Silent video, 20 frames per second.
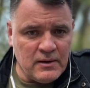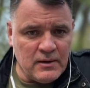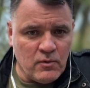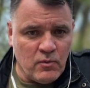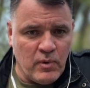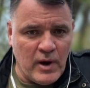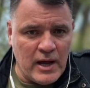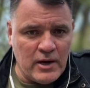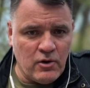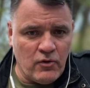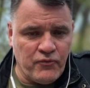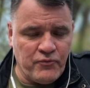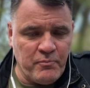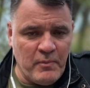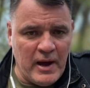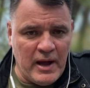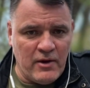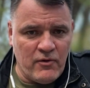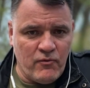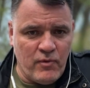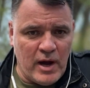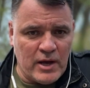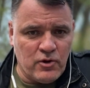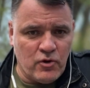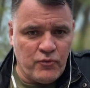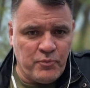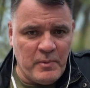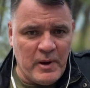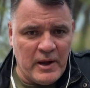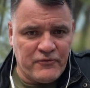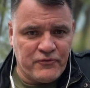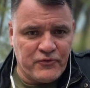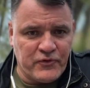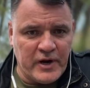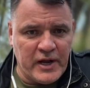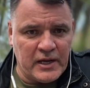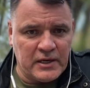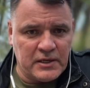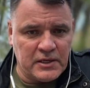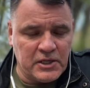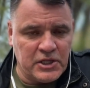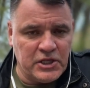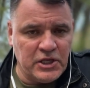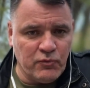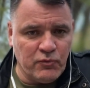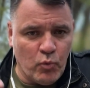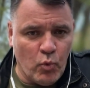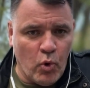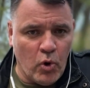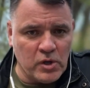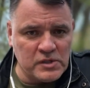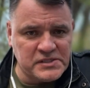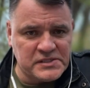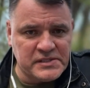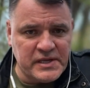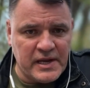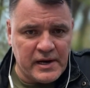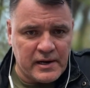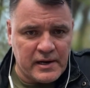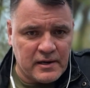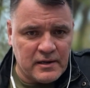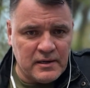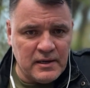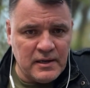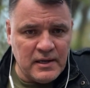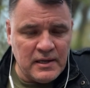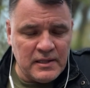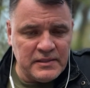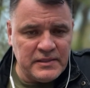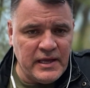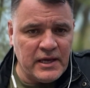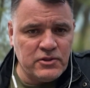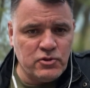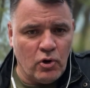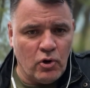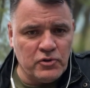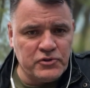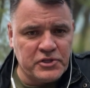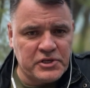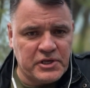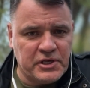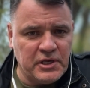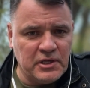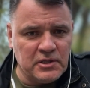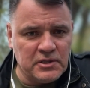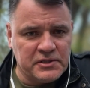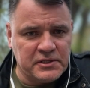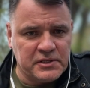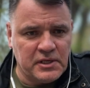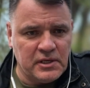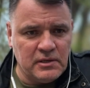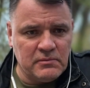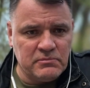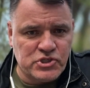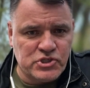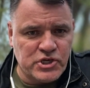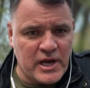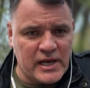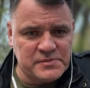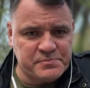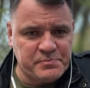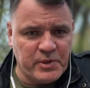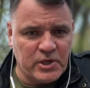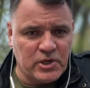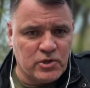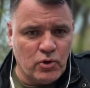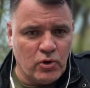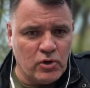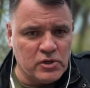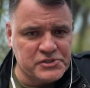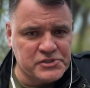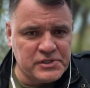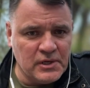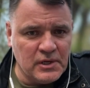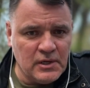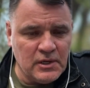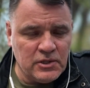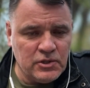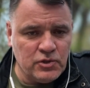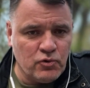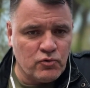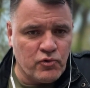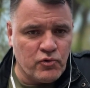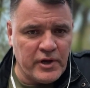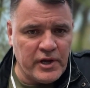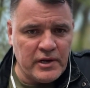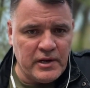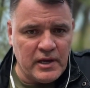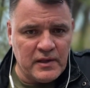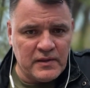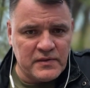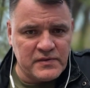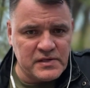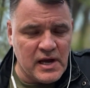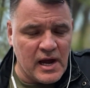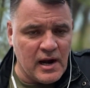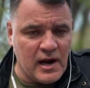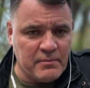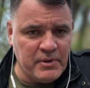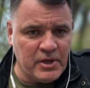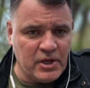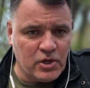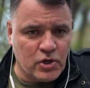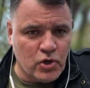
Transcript: One of my friend, he was there. They don't kill him just because Ukrainian army